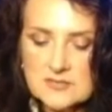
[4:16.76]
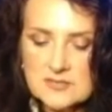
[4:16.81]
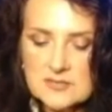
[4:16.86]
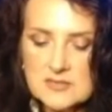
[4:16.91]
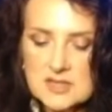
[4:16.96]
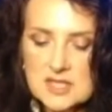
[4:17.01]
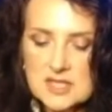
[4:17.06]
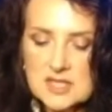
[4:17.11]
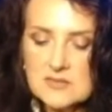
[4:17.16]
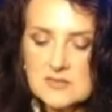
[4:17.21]

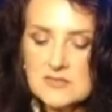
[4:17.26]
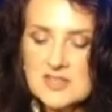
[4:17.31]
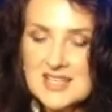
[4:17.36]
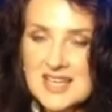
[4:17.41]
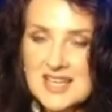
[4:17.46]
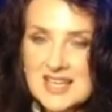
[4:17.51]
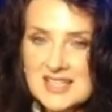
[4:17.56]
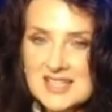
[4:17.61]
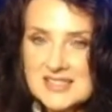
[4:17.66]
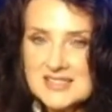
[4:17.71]
In
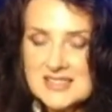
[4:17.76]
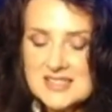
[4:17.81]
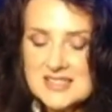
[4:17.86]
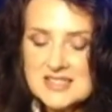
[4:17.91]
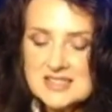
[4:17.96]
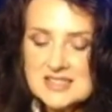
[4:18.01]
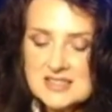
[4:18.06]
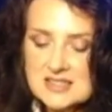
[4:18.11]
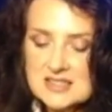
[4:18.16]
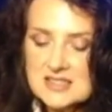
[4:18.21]

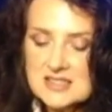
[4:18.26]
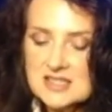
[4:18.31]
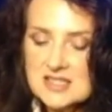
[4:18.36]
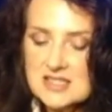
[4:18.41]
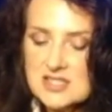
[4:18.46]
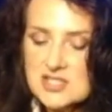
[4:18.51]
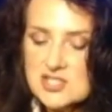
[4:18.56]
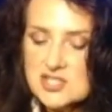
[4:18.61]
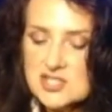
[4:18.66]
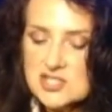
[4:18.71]
reality,
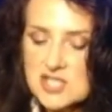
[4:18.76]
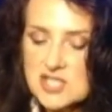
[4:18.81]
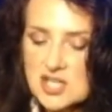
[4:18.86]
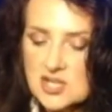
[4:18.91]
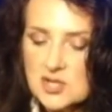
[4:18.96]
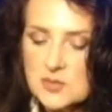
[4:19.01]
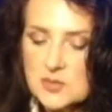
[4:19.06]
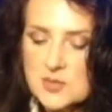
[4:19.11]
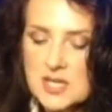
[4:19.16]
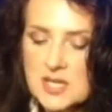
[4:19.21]

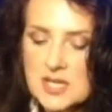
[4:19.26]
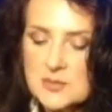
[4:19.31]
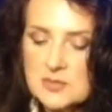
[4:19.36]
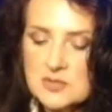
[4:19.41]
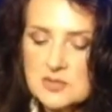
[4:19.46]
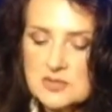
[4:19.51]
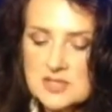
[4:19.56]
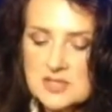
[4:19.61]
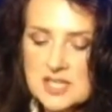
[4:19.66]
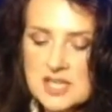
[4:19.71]
shadow
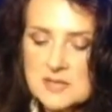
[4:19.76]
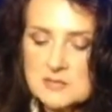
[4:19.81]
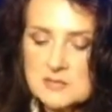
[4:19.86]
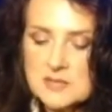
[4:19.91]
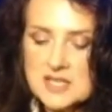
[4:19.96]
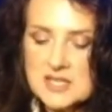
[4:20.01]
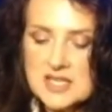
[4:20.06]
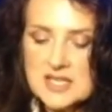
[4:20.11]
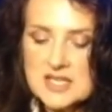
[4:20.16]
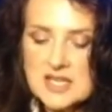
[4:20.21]
people can
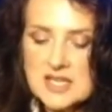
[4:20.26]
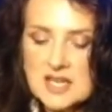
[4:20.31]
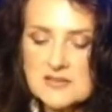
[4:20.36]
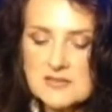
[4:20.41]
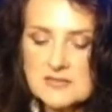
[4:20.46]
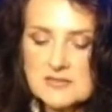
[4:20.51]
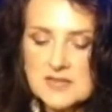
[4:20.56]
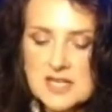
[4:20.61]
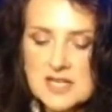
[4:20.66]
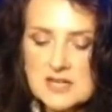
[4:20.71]
be of
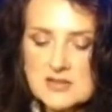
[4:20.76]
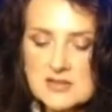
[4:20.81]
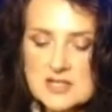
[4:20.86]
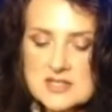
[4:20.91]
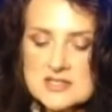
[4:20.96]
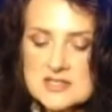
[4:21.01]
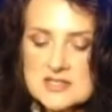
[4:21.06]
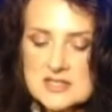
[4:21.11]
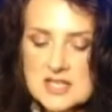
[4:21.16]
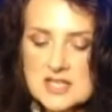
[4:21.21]

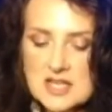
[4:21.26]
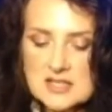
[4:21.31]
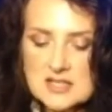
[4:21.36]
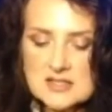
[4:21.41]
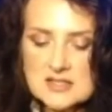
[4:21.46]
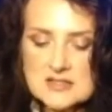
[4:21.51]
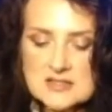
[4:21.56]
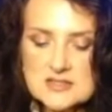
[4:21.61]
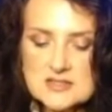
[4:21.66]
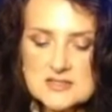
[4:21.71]
various
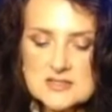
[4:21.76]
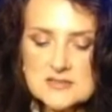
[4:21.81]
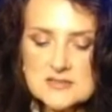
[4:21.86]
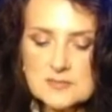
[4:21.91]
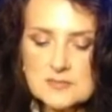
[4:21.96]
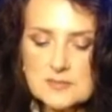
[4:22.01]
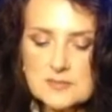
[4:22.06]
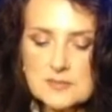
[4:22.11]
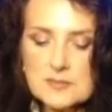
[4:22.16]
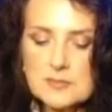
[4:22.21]
colours,
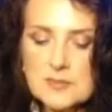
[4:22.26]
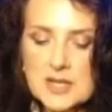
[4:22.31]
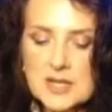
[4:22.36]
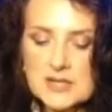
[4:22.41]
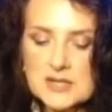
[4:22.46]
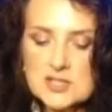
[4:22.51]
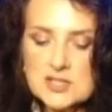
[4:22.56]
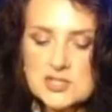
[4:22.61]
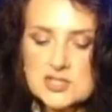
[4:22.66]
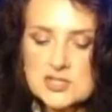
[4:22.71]

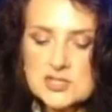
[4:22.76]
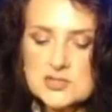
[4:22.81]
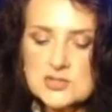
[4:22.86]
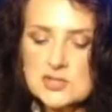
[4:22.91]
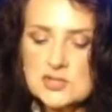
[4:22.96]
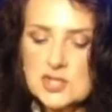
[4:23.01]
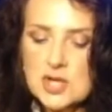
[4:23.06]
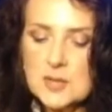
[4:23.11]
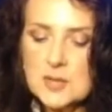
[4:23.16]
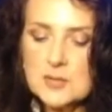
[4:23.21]
but the two
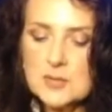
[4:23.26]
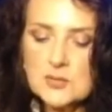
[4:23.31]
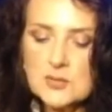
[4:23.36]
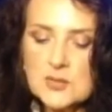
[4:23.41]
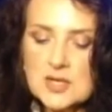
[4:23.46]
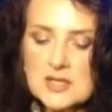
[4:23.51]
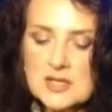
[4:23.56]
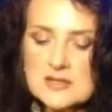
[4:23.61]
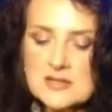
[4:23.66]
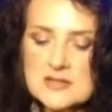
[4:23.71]
common
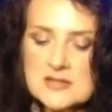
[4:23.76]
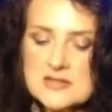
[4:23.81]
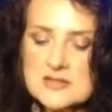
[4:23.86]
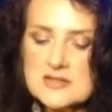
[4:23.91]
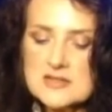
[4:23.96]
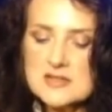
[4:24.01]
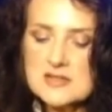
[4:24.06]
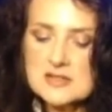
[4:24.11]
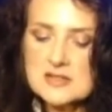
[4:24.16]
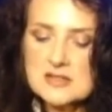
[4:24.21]

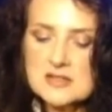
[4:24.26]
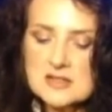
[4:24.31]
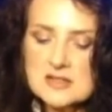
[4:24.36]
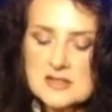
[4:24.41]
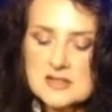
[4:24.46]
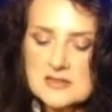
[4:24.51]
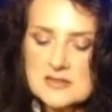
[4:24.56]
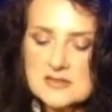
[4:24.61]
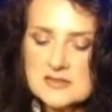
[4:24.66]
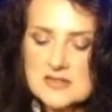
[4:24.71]
ones
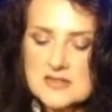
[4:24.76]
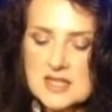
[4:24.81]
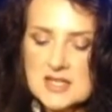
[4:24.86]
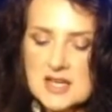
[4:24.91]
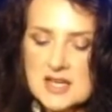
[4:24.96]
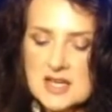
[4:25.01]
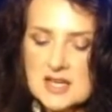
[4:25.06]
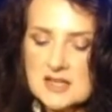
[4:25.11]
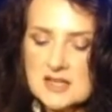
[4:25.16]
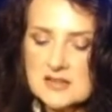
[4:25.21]
that
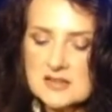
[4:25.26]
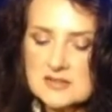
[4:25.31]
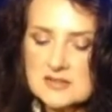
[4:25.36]
are